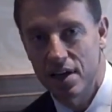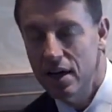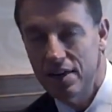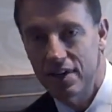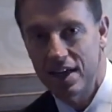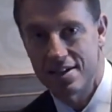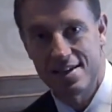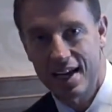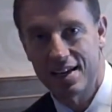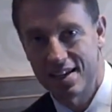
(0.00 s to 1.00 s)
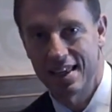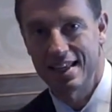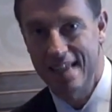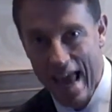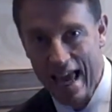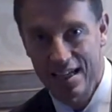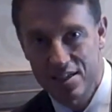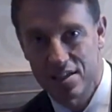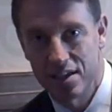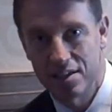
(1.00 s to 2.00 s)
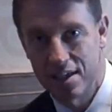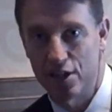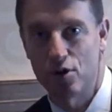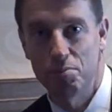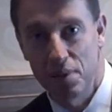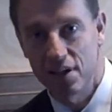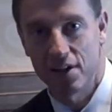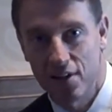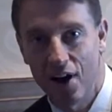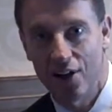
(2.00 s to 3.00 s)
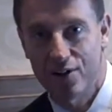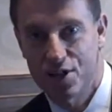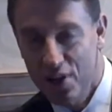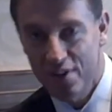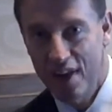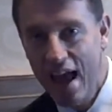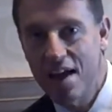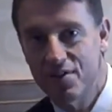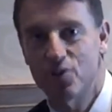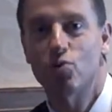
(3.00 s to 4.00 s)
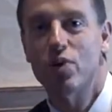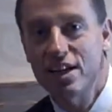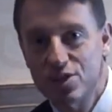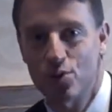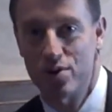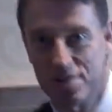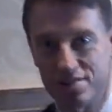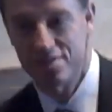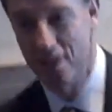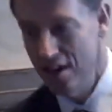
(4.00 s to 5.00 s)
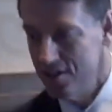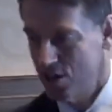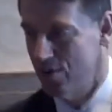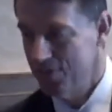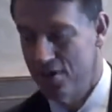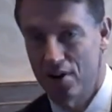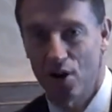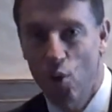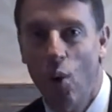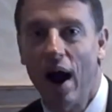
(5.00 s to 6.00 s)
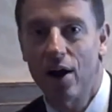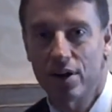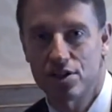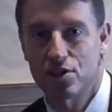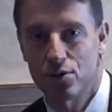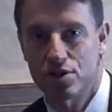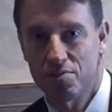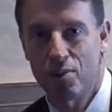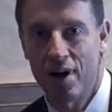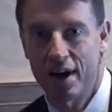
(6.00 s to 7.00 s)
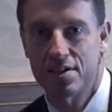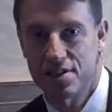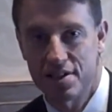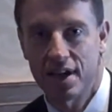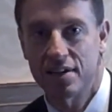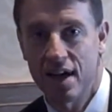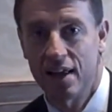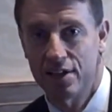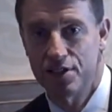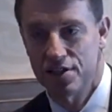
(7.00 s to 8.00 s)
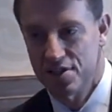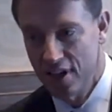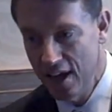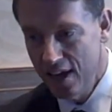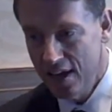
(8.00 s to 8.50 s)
You don't even get a ticket to the dance until you're $1 billion. You don't even have the resources to go out there and acquire exclusive products and technologies and